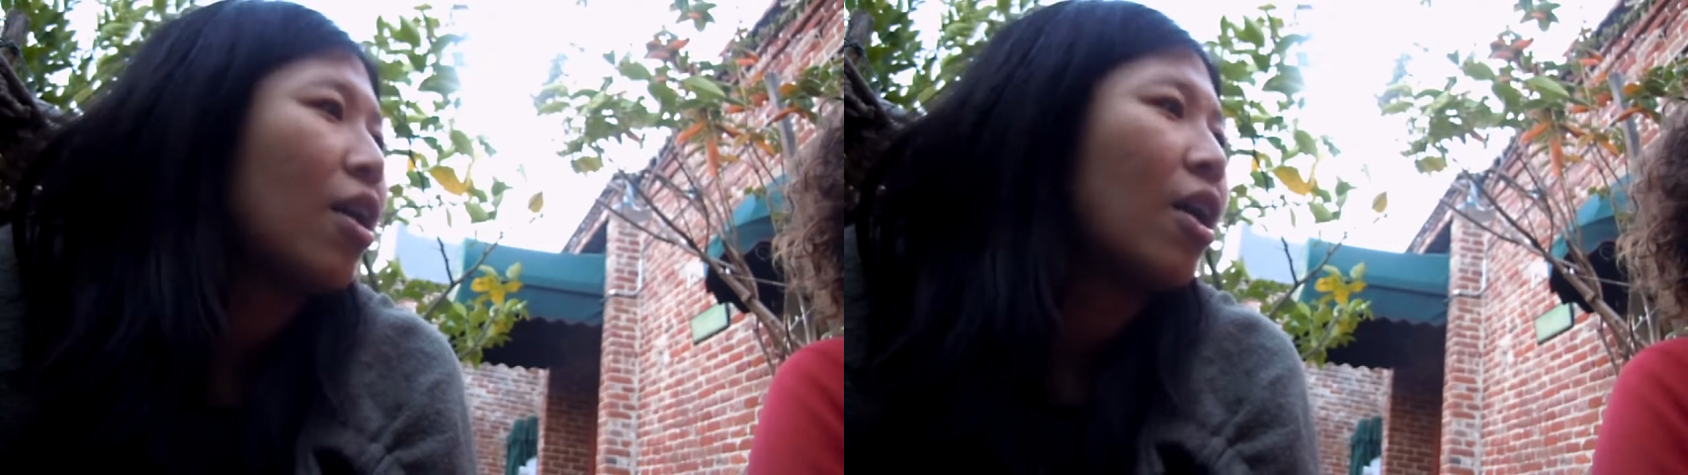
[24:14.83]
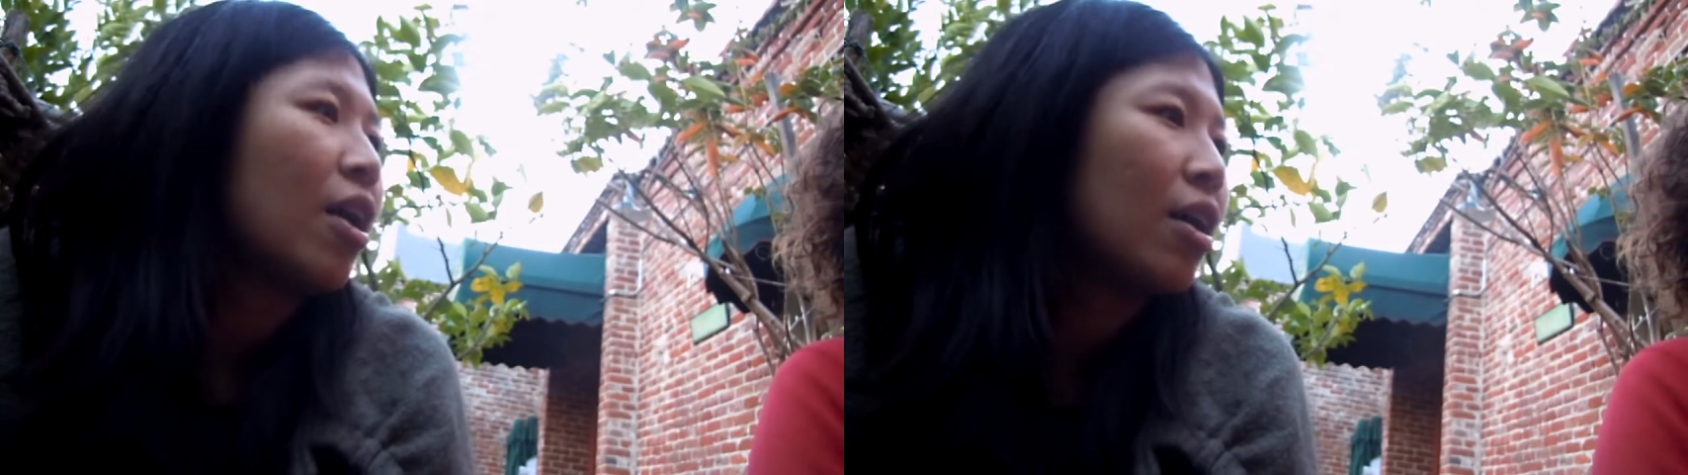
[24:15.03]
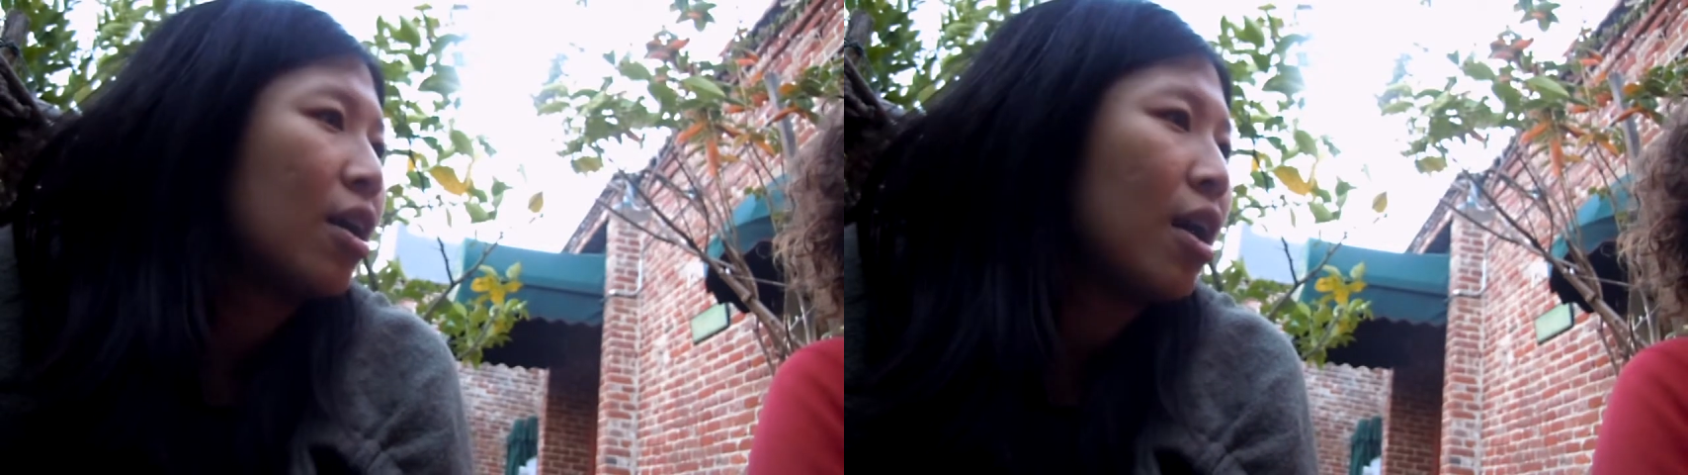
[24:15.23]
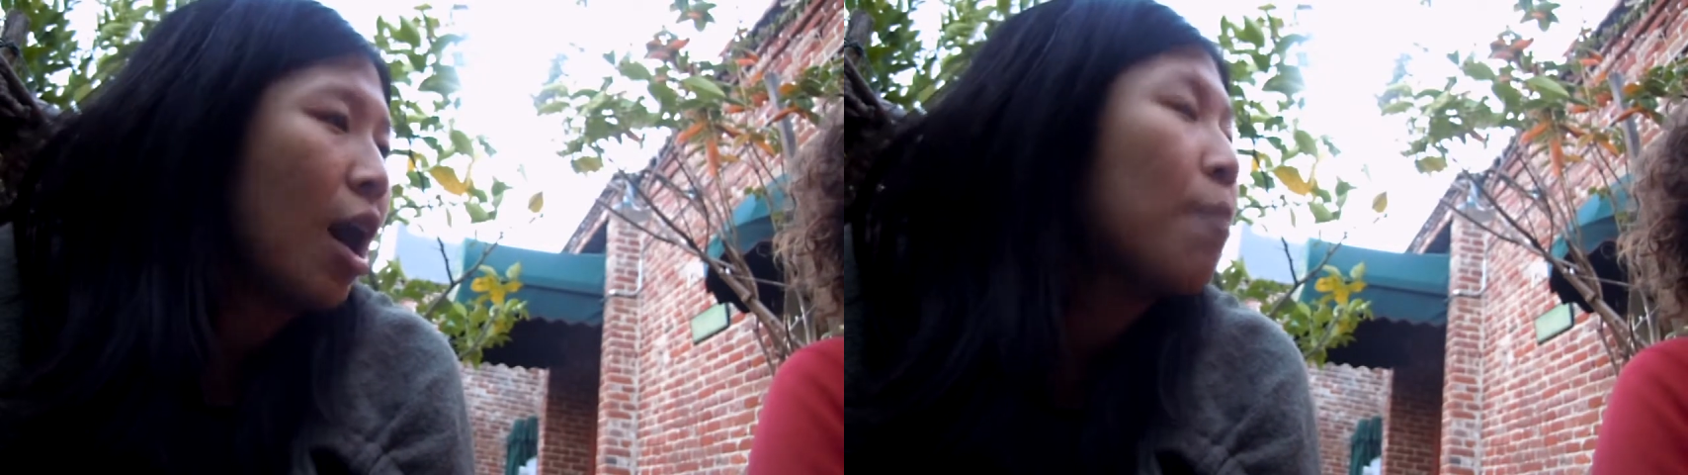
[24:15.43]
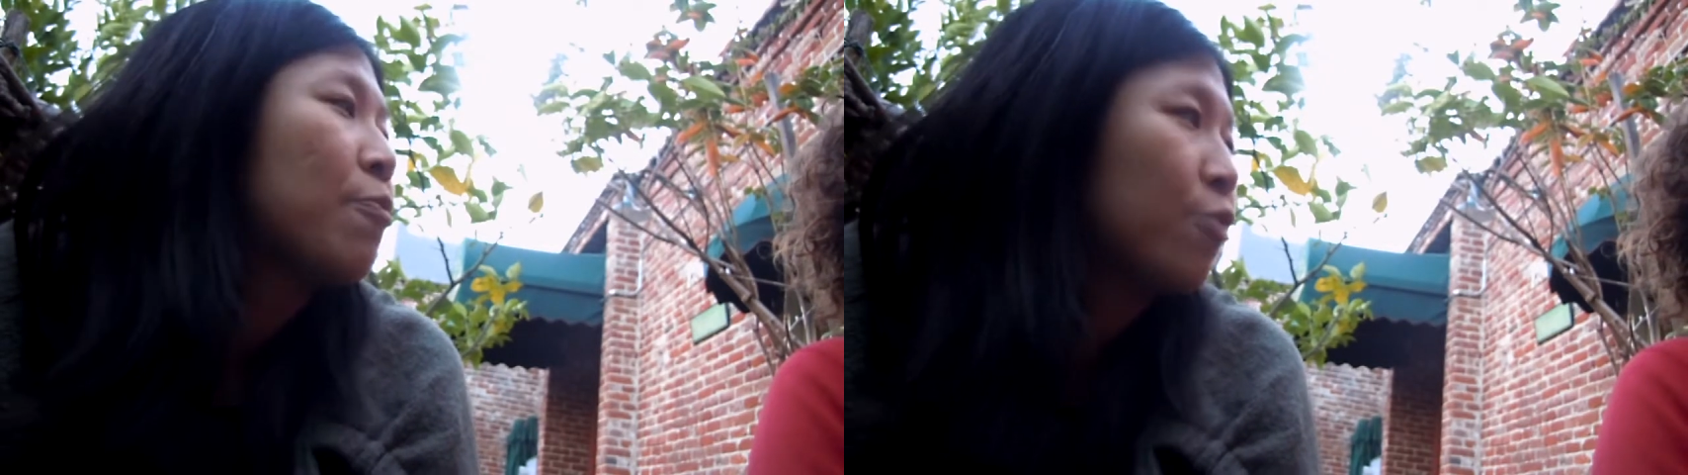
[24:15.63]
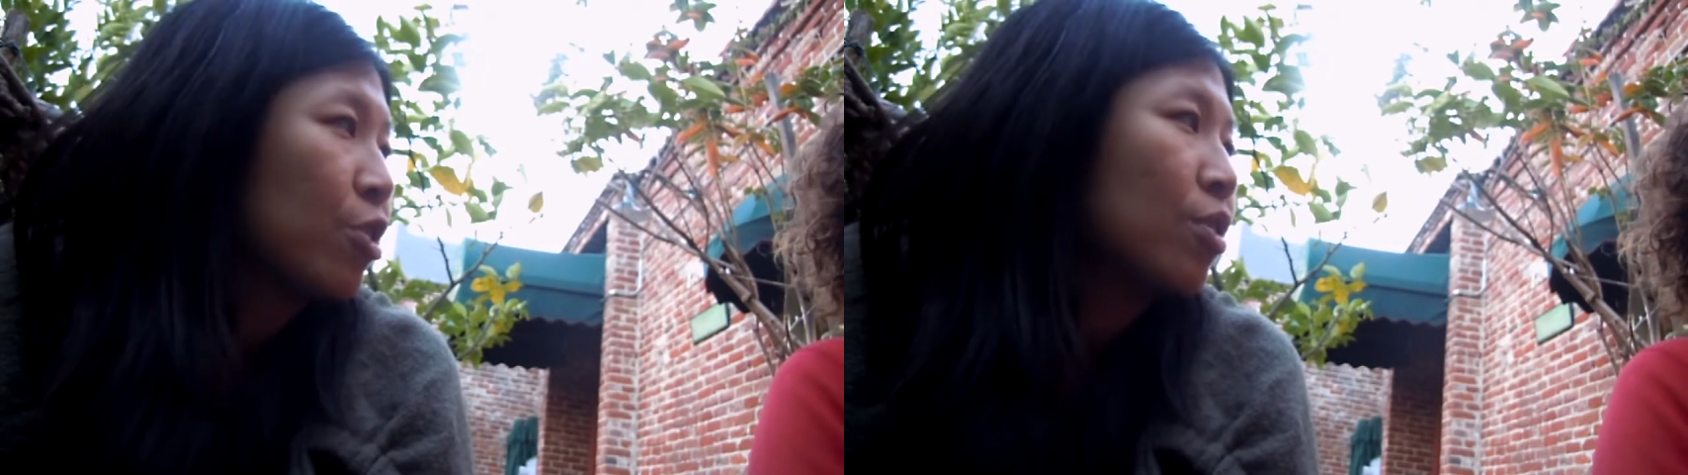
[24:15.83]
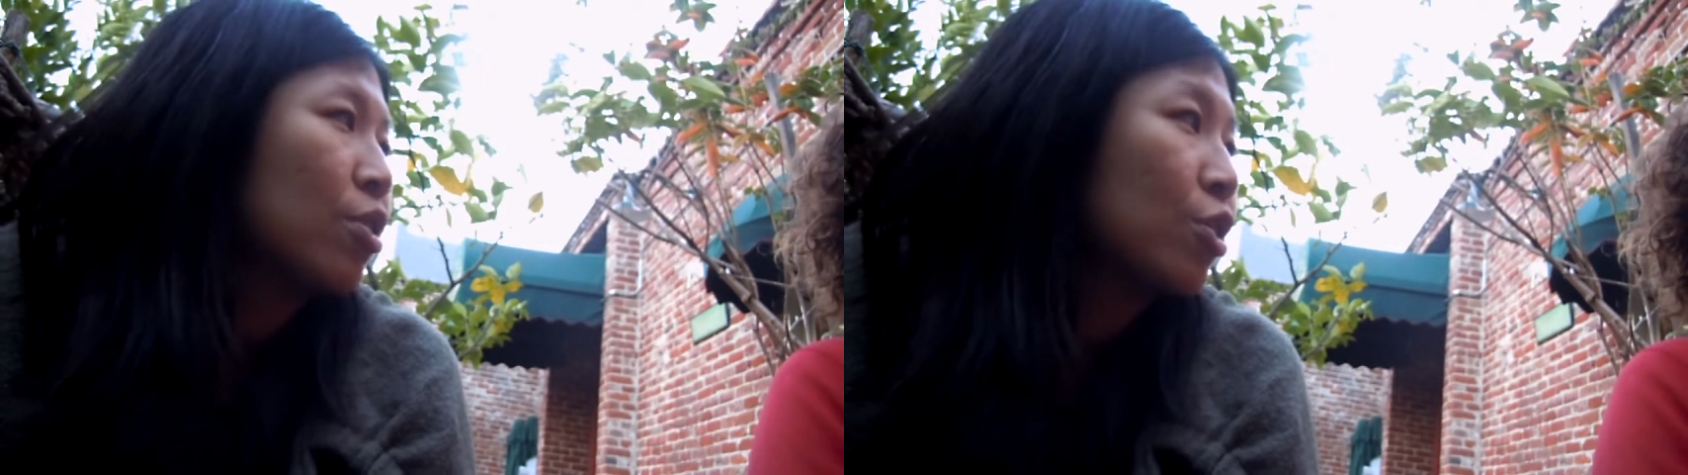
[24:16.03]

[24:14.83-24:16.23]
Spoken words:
are up for